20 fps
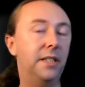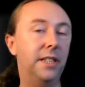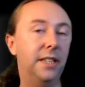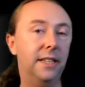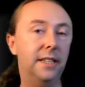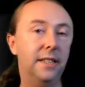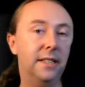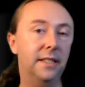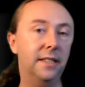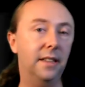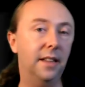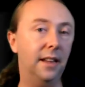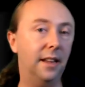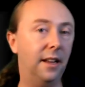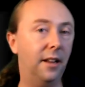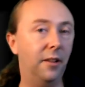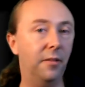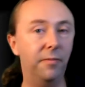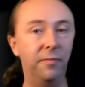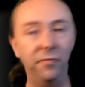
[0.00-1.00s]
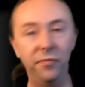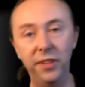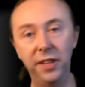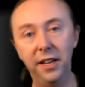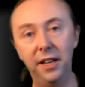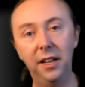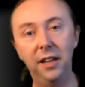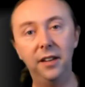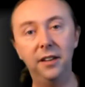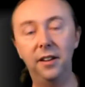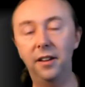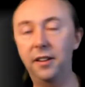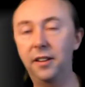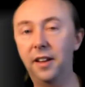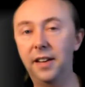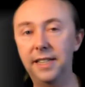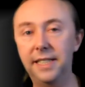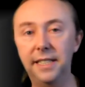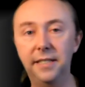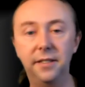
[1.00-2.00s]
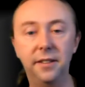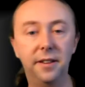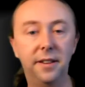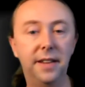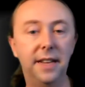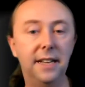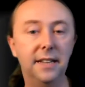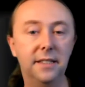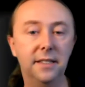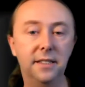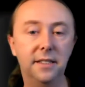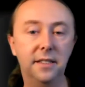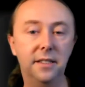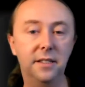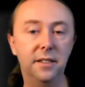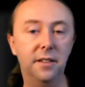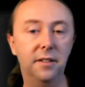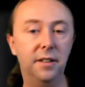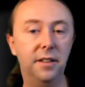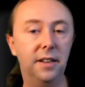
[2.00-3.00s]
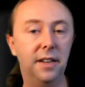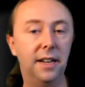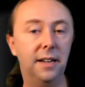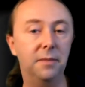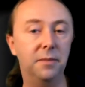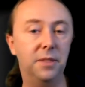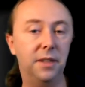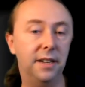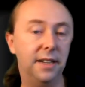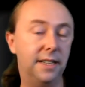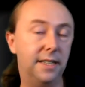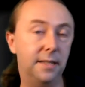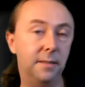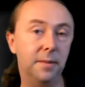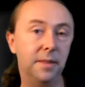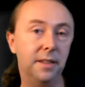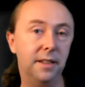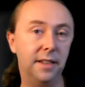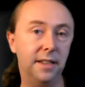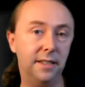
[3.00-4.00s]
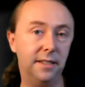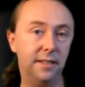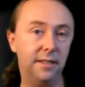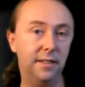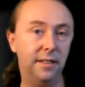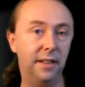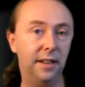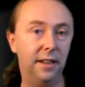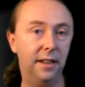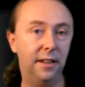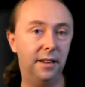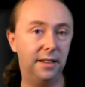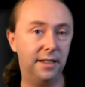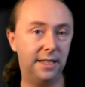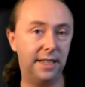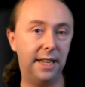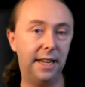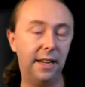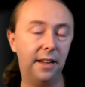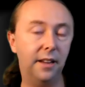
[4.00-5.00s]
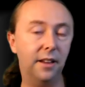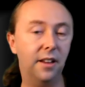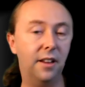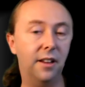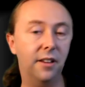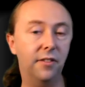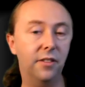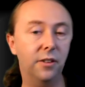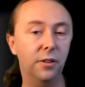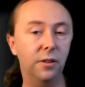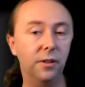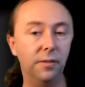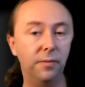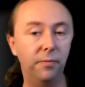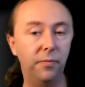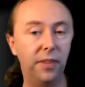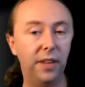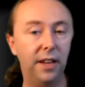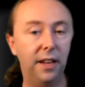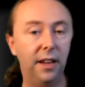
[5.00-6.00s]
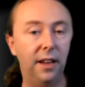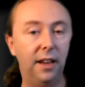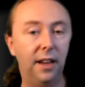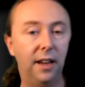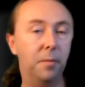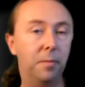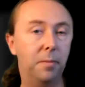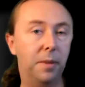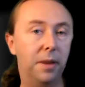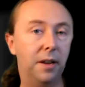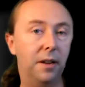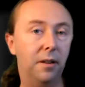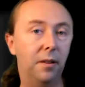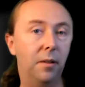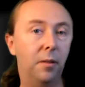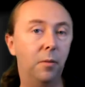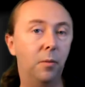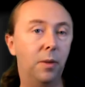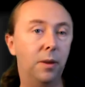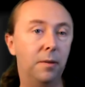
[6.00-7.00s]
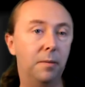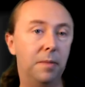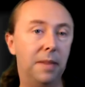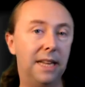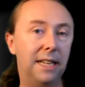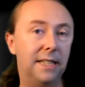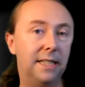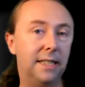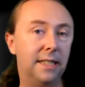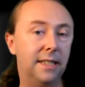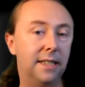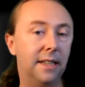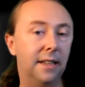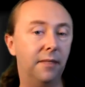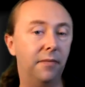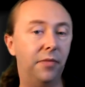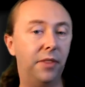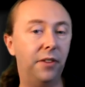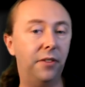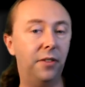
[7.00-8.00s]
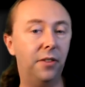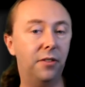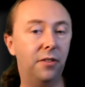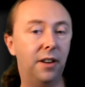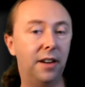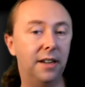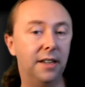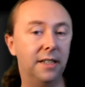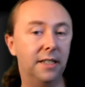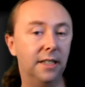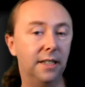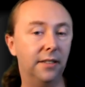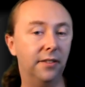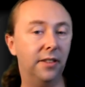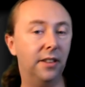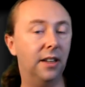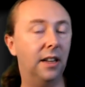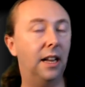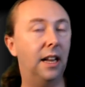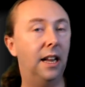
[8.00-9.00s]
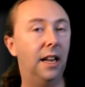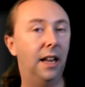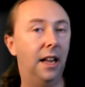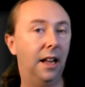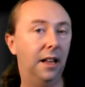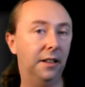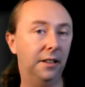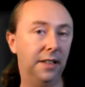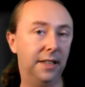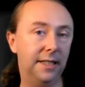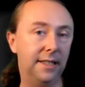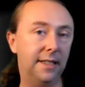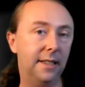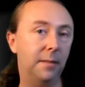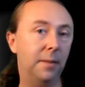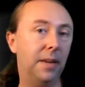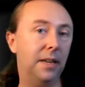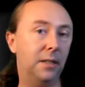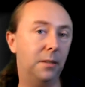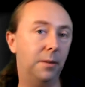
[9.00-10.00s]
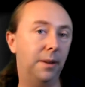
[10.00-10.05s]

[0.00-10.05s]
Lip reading: injectors like the ID2000s and so on don't exhibit this kink in the curve at all. But what it means is that if you're trying to deliver less than about